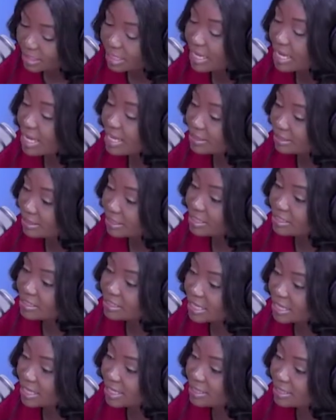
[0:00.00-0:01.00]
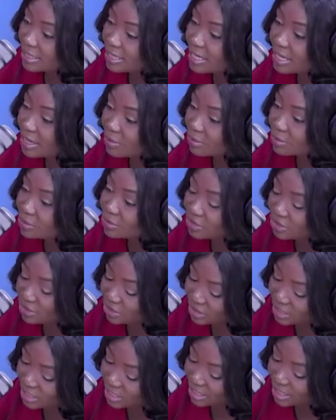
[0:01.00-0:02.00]
there are things that I think I want to
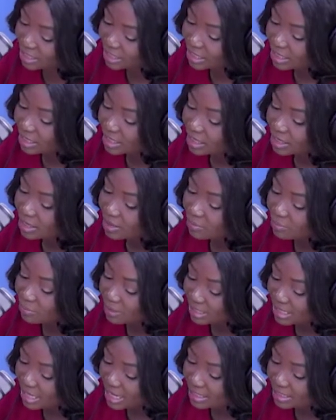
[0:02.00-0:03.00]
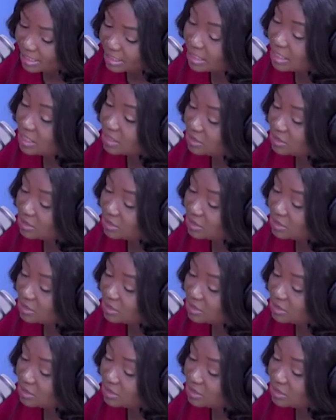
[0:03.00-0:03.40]
share regarding